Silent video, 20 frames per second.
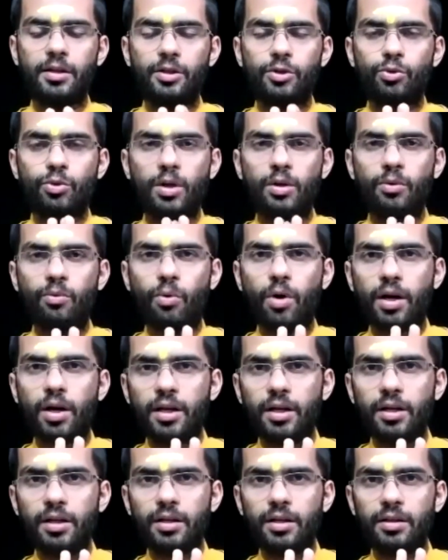So in
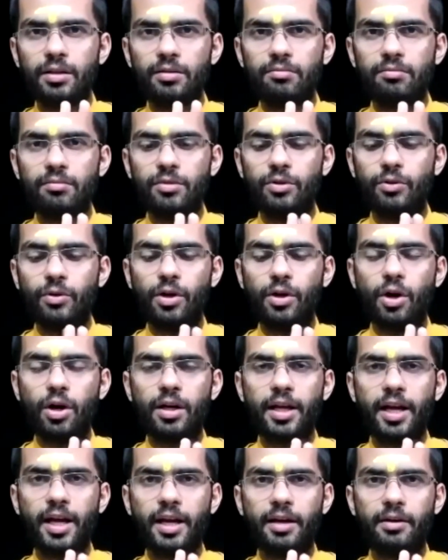water, you will
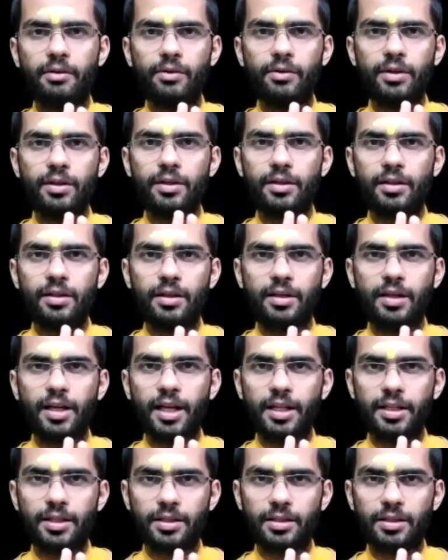not have
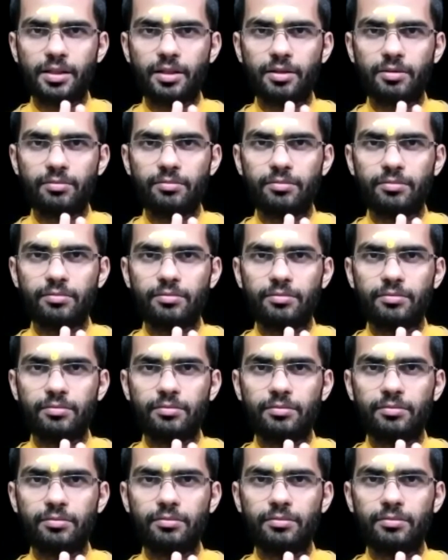taste.
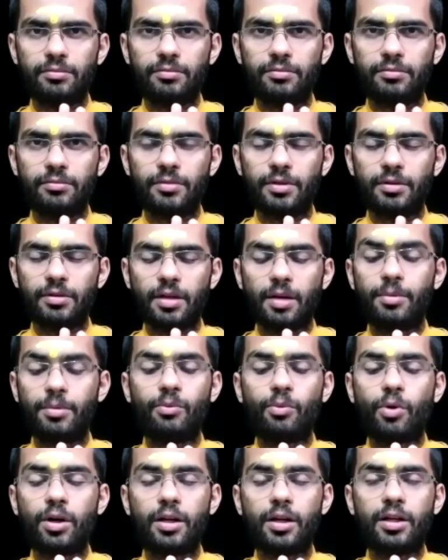I mean,
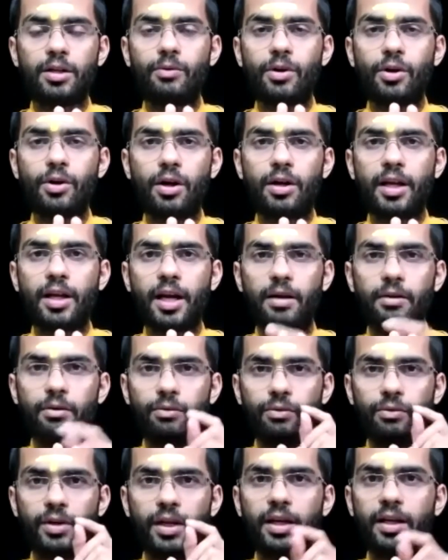water, you will not have
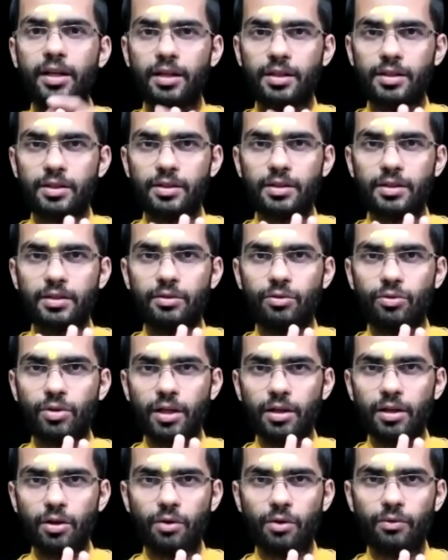fragrance, okay,
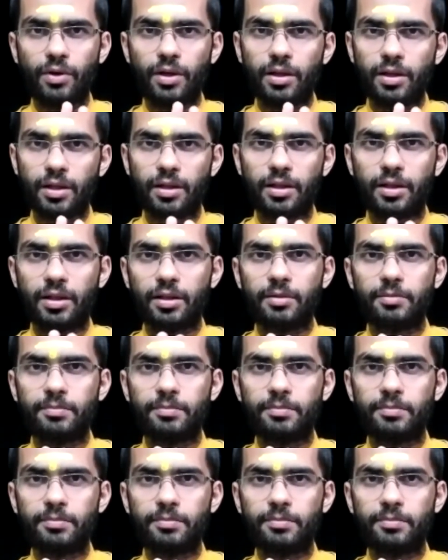of earth.